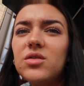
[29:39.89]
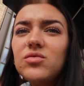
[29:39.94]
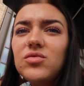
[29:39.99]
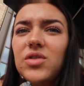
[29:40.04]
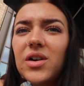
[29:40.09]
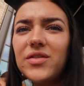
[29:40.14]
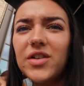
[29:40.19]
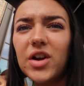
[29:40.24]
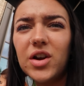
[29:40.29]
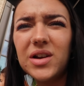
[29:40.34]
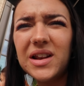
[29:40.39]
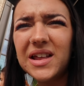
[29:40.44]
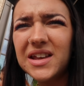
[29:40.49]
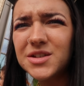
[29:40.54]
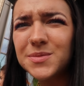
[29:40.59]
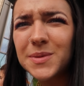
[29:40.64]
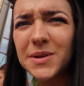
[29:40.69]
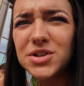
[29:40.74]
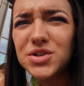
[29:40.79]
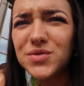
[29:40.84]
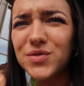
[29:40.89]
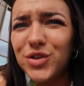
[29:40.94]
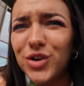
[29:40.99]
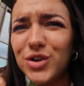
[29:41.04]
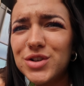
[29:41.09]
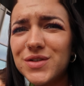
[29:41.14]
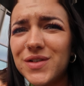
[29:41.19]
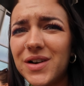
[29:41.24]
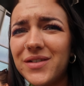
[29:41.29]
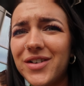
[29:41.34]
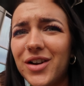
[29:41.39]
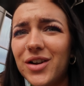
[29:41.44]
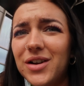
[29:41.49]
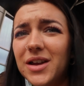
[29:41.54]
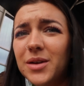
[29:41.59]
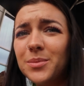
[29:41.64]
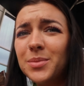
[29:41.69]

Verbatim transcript: ravioli, spinach and ricotta ravioli,